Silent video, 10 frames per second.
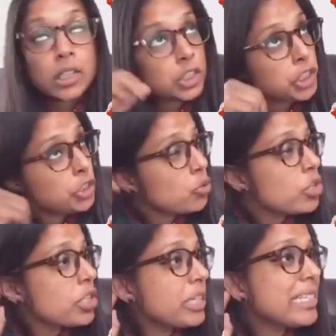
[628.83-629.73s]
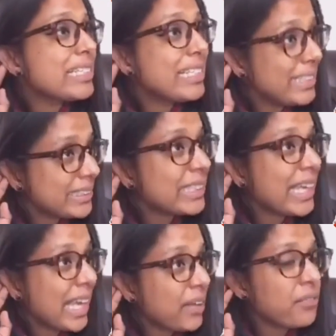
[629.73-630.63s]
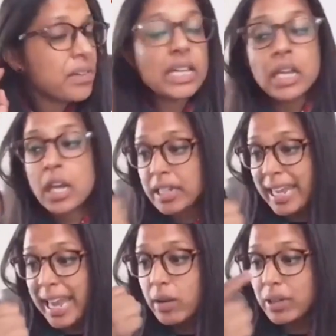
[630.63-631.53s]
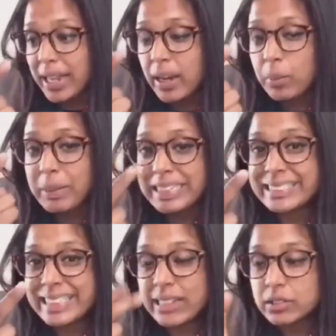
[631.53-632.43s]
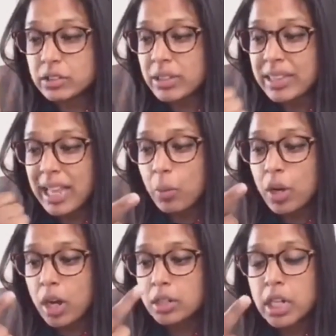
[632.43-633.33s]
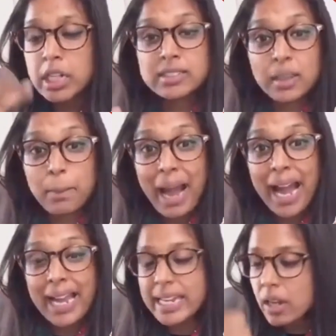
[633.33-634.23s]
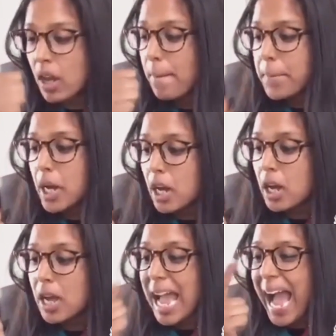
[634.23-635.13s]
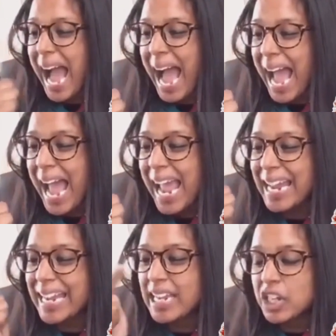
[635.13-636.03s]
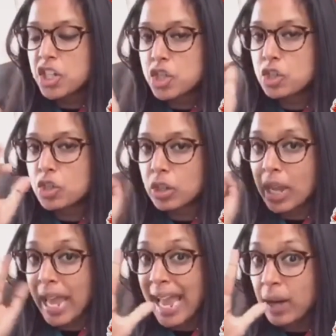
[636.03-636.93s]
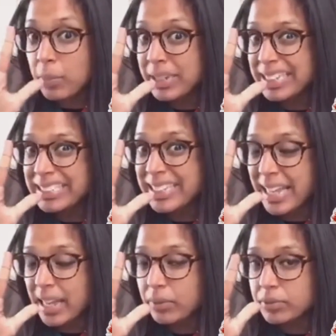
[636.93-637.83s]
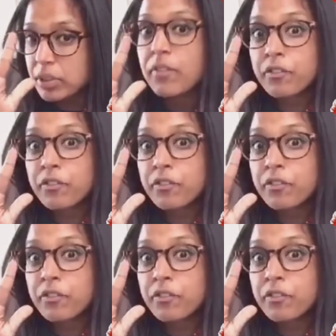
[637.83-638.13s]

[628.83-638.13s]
Children, you need to listen carefully. Count how many sounds are in that word. So pain, P-A-N. How many sounds?